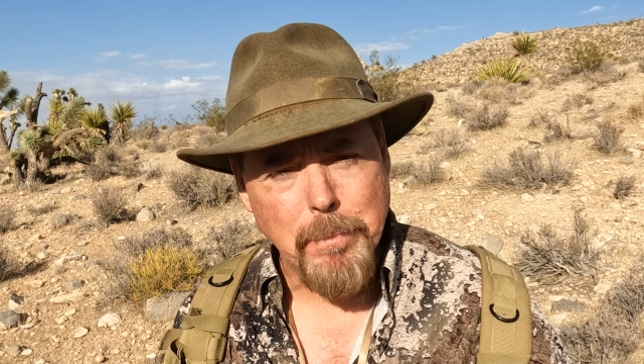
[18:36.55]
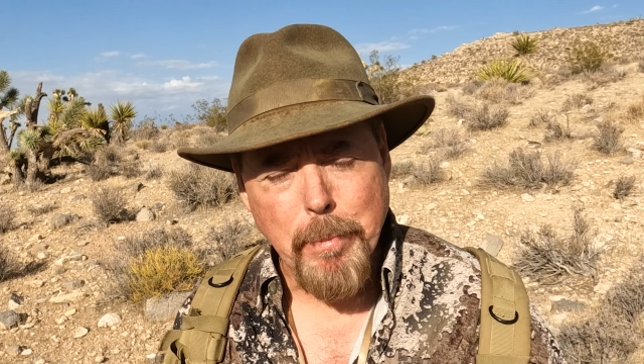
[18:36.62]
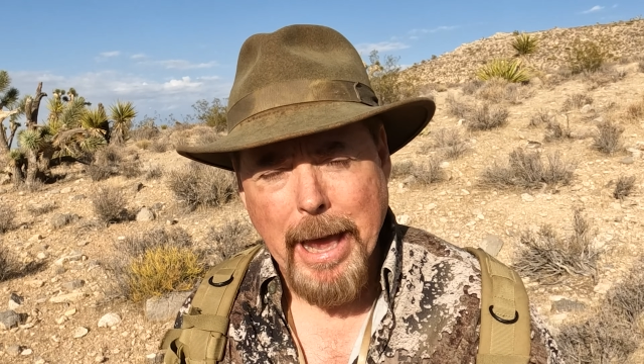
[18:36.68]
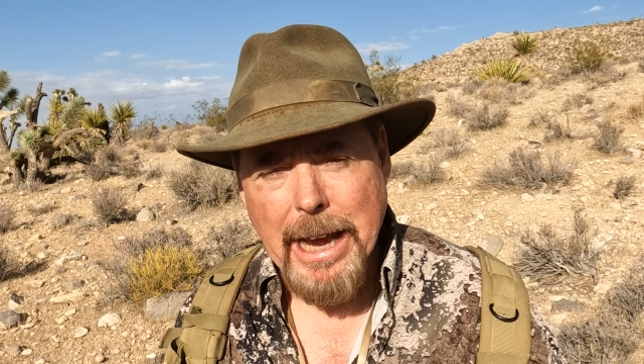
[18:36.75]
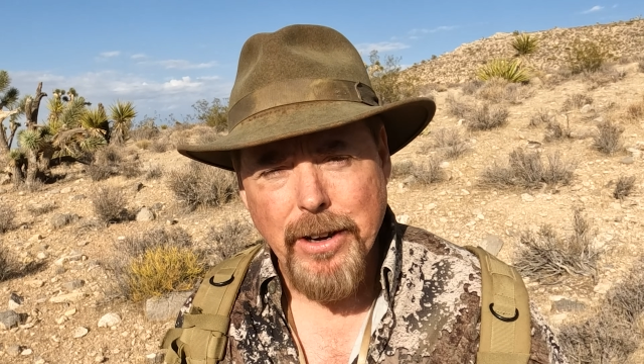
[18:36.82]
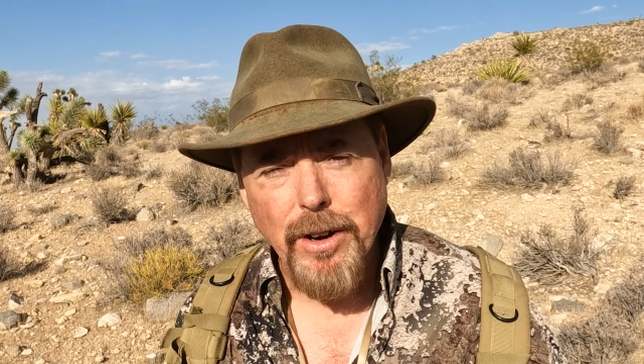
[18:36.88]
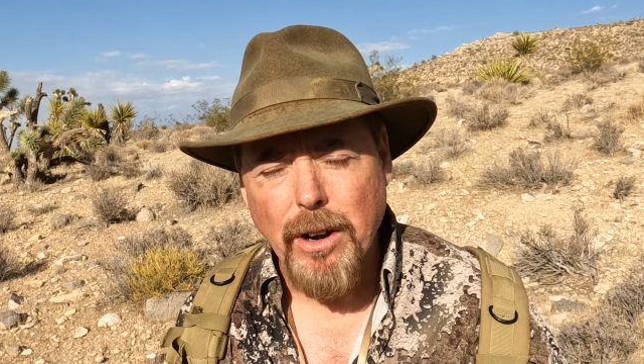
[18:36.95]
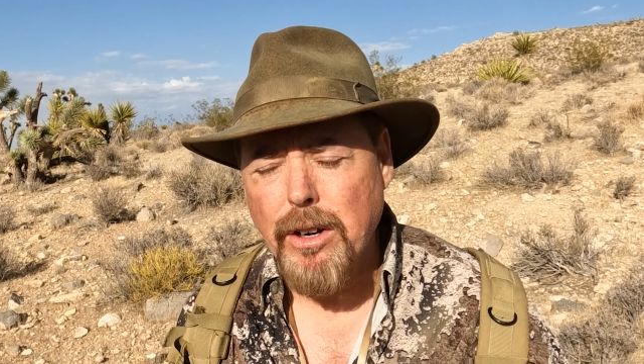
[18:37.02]
of
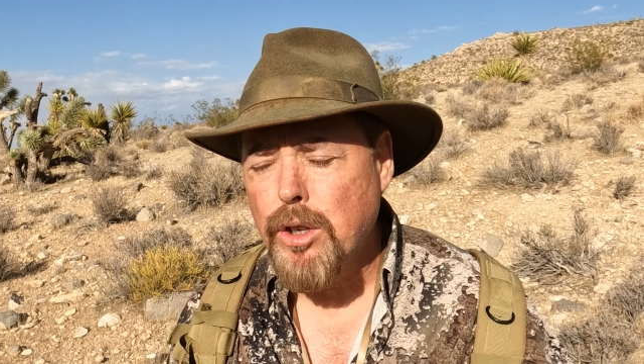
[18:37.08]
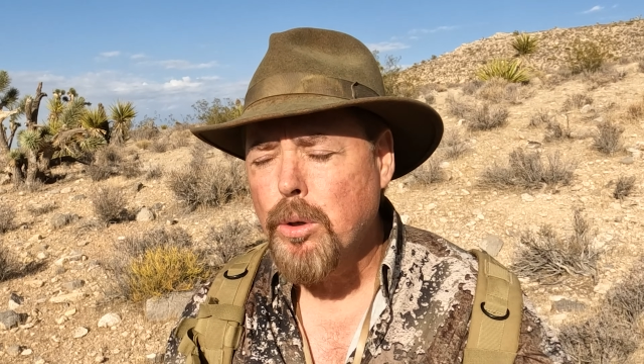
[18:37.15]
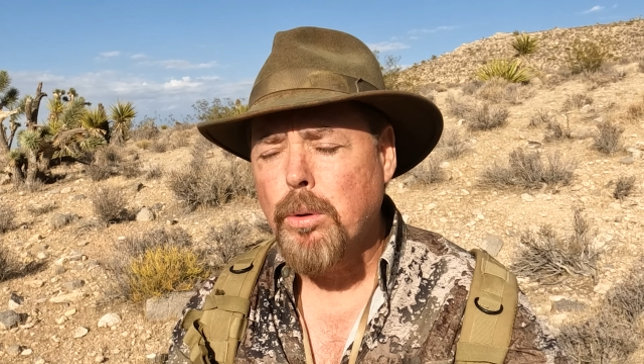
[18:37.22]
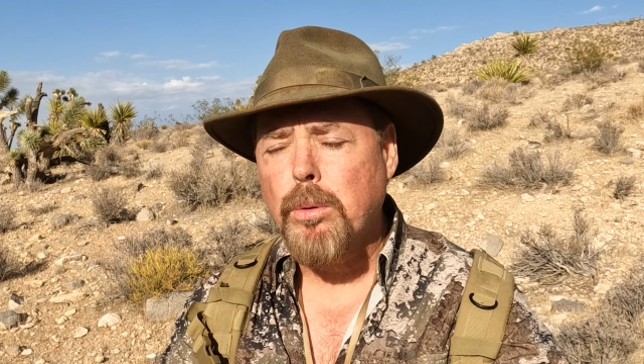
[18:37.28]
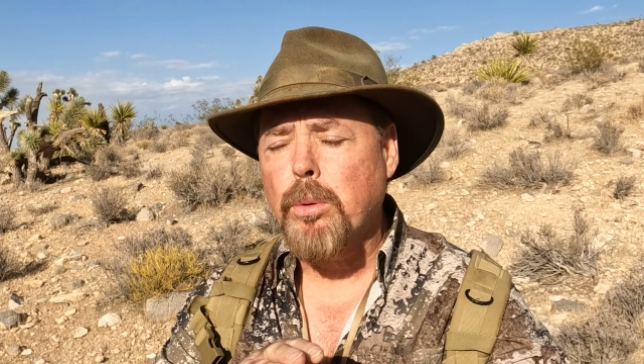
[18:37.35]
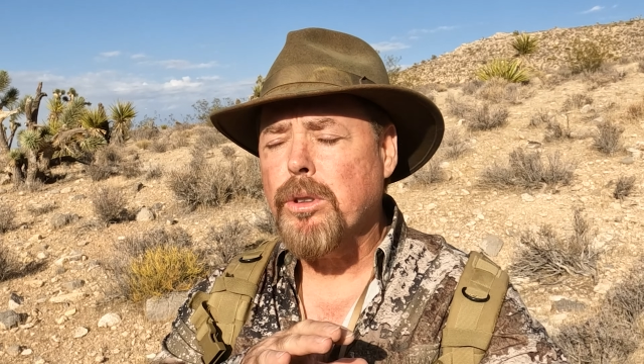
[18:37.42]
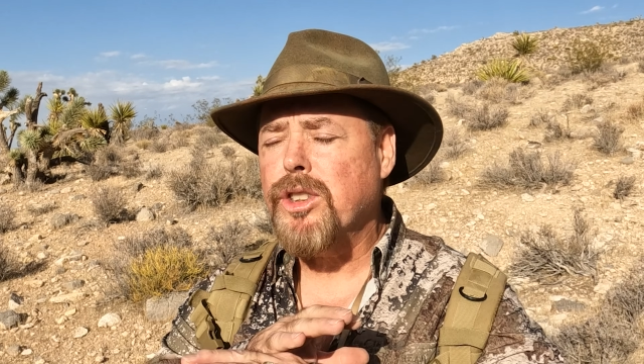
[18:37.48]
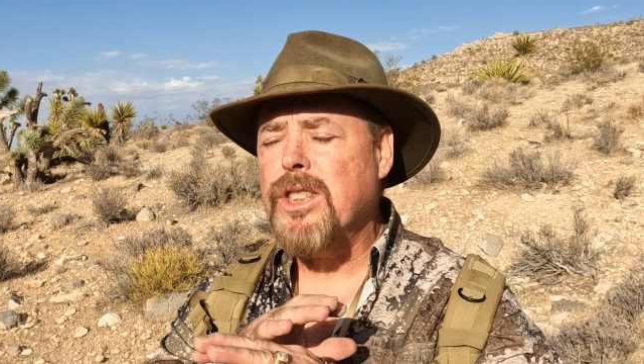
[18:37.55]
pay dirt you
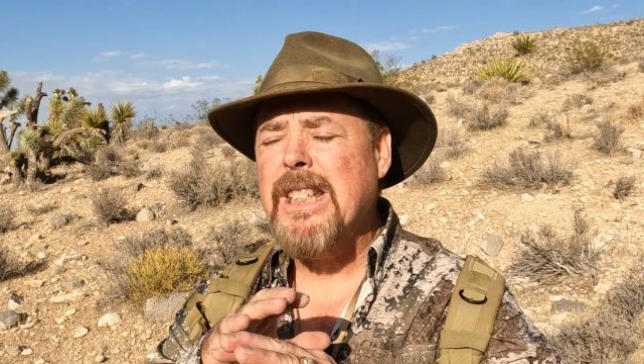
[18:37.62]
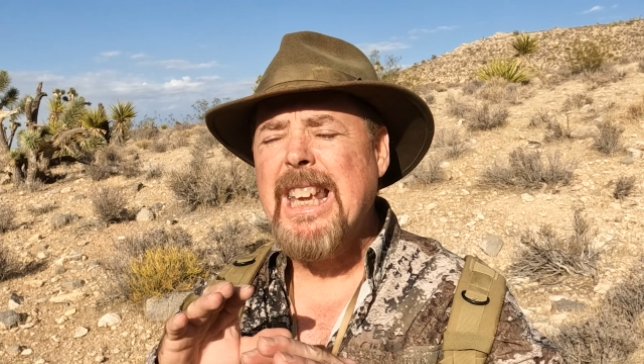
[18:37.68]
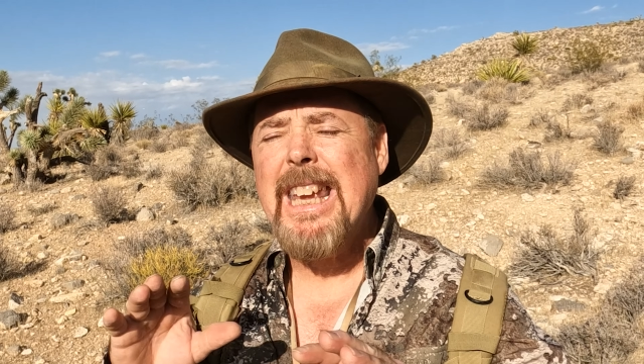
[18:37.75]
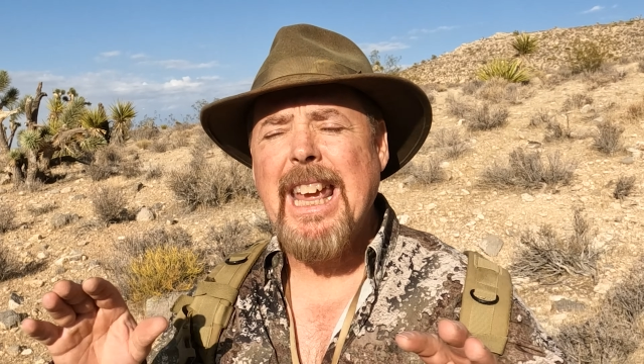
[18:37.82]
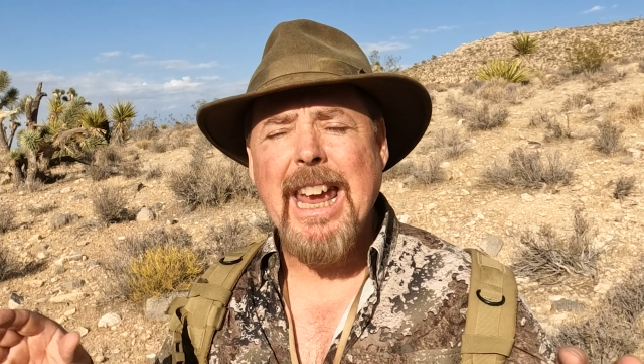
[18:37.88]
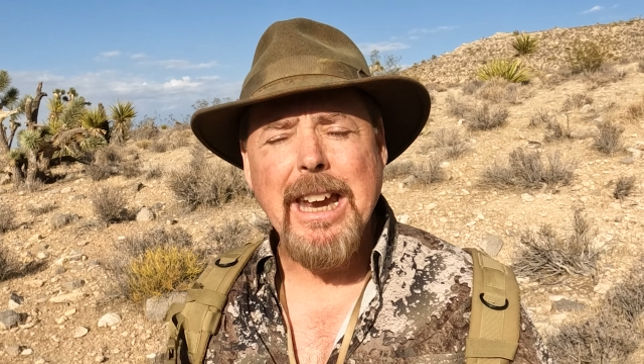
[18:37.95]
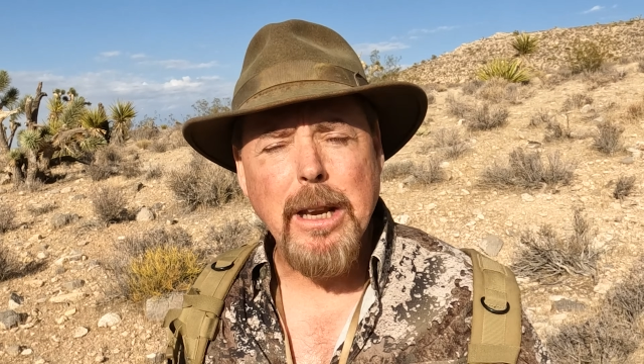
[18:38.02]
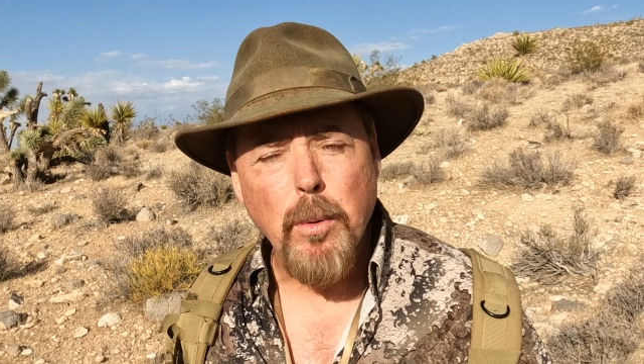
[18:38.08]
will
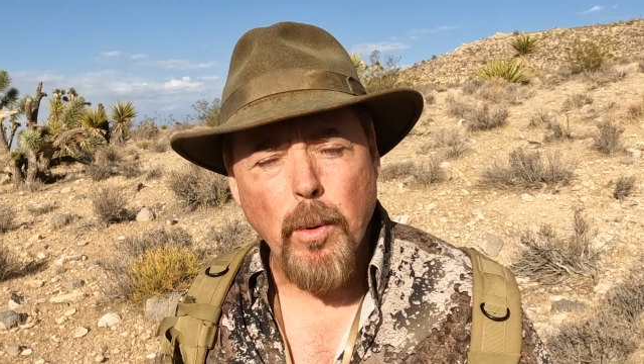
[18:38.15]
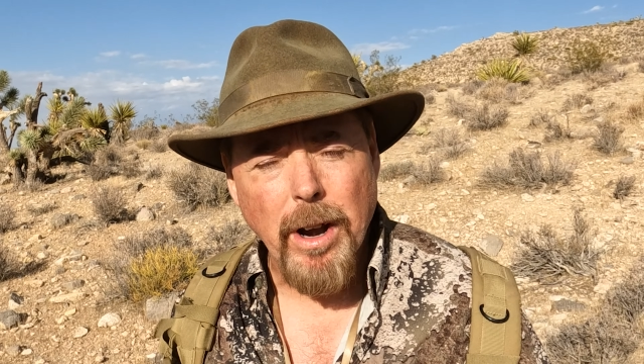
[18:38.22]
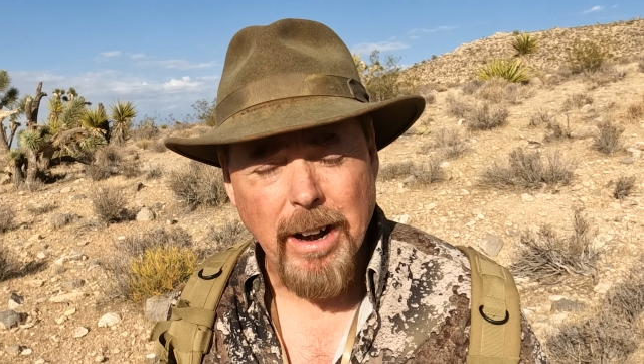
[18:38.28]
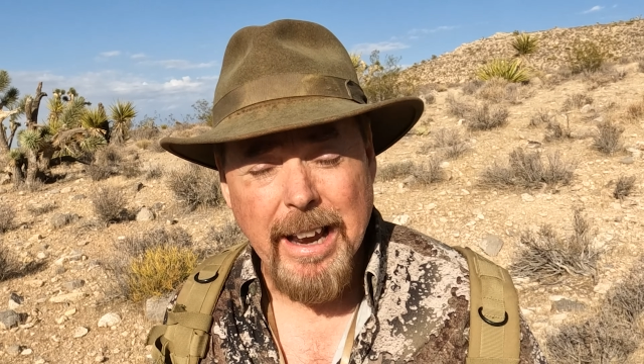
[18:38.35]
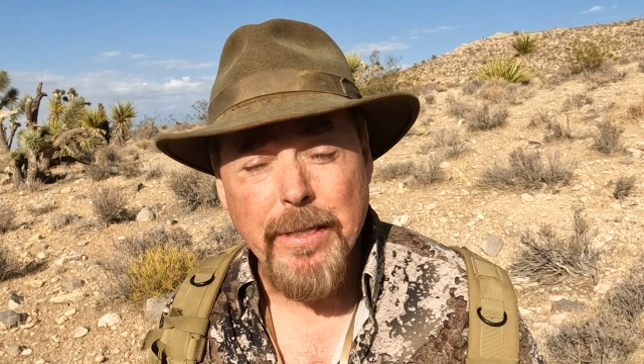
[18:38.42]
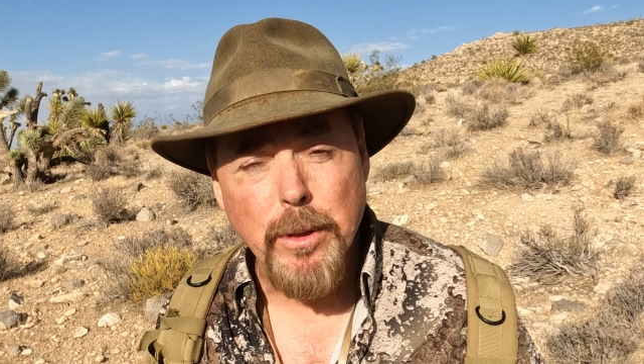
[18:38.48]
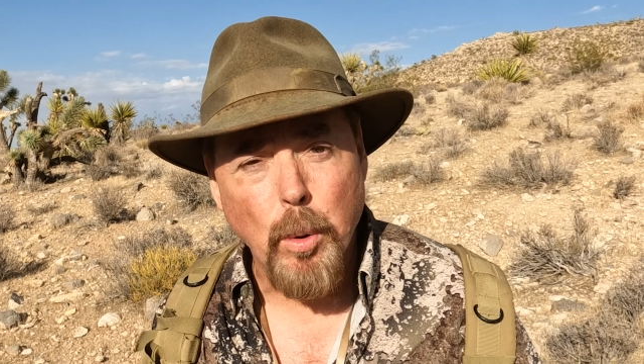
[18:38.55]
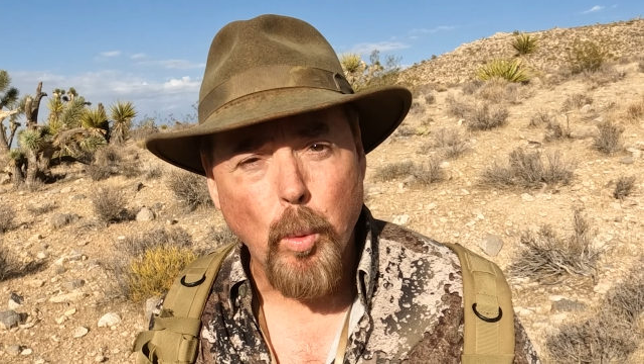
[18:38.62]
see anywhere
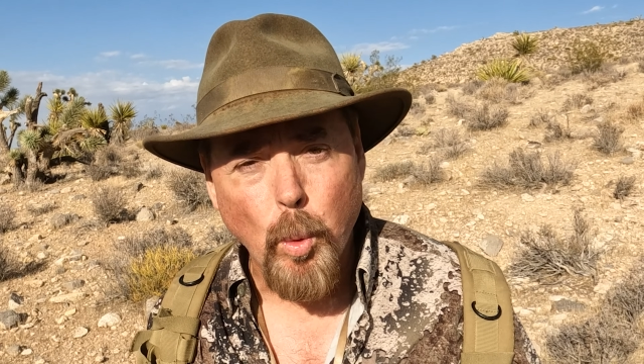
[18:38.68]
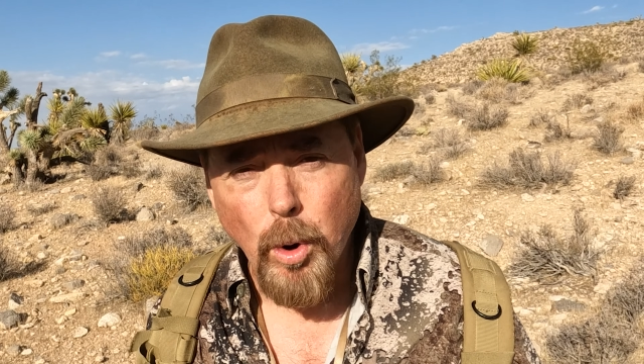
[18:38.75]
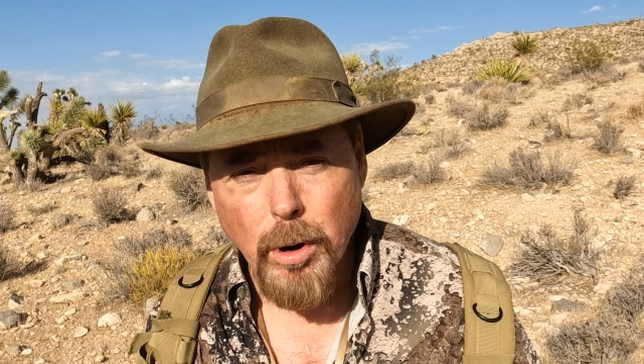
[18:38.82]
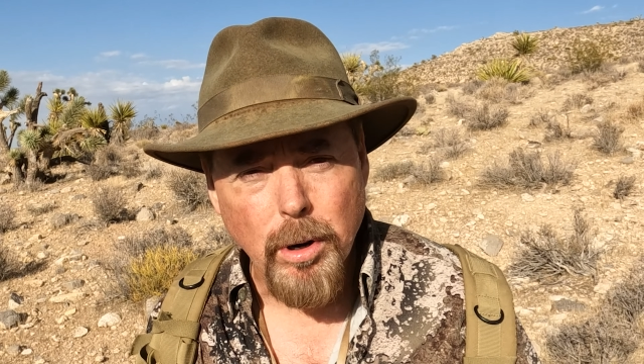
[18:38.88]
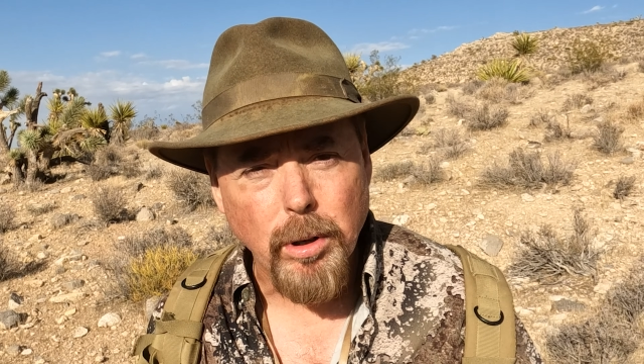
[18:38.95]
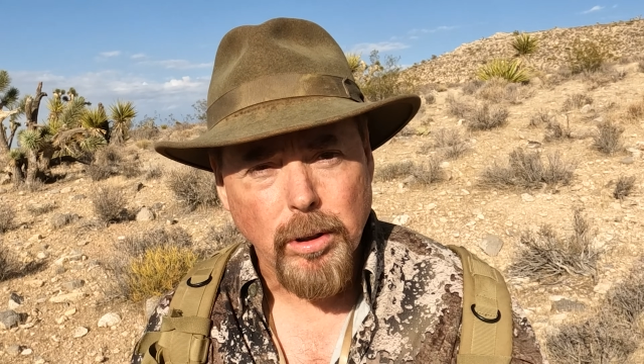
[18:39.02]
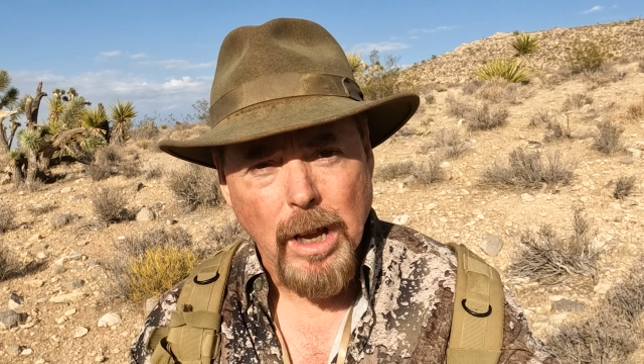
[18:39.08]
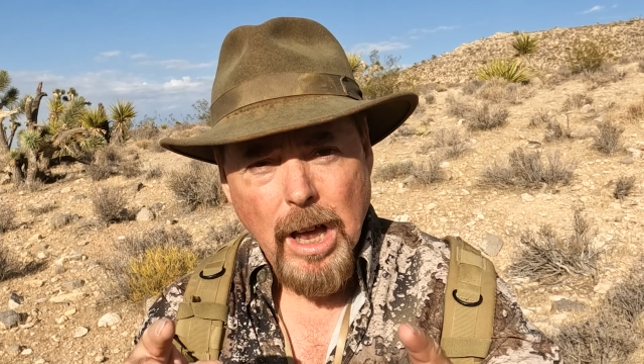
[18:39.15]
in the
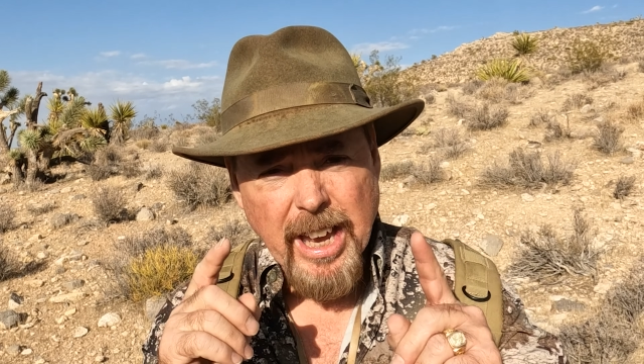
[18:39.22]
world,